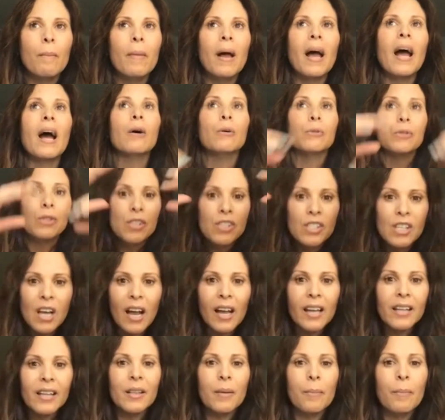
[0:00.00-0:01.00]

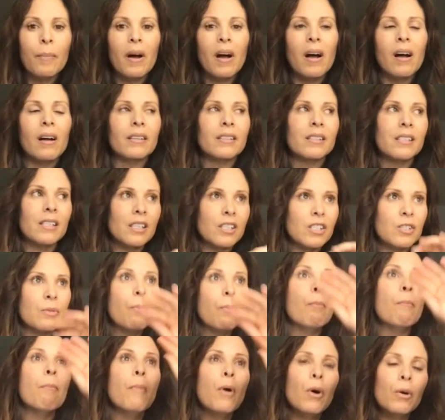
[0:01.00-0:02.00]
outside the box. It's
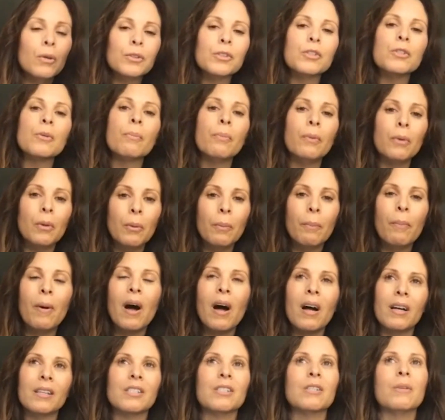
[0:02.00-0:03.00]
multiple
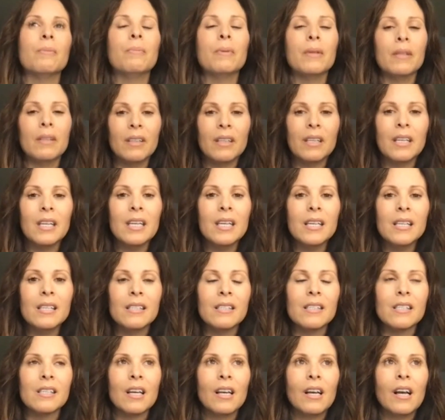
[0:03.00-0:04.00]

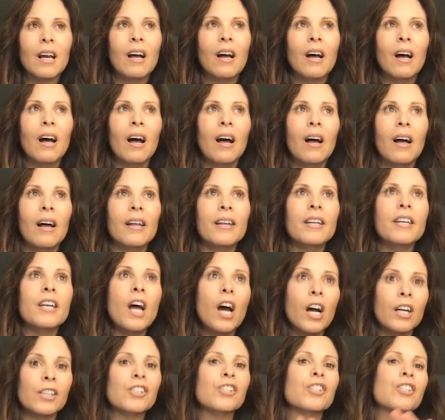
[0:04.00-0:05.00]
possibilities,
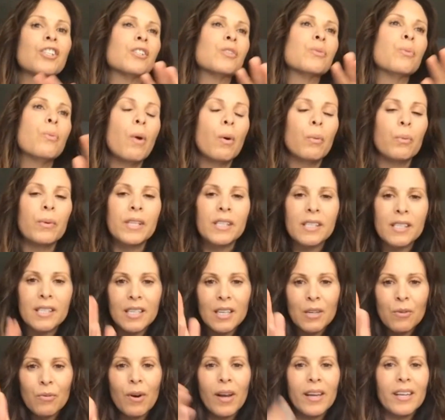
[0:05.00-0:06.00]
not just what we
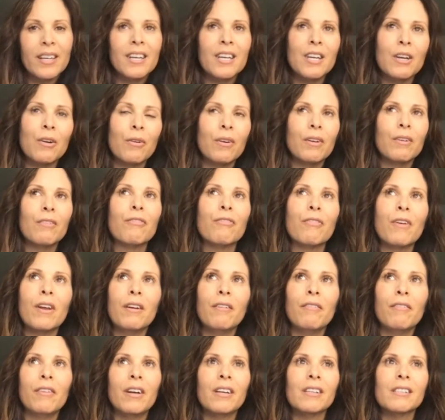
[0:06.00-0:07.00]
see right here in front
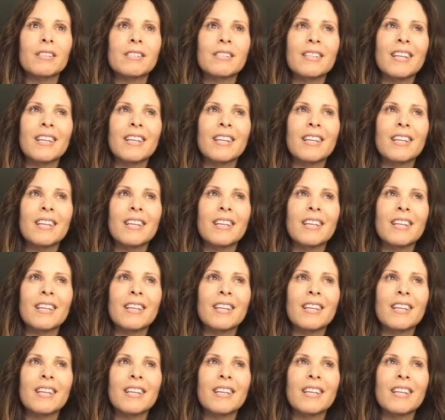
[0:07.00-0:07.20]
of us.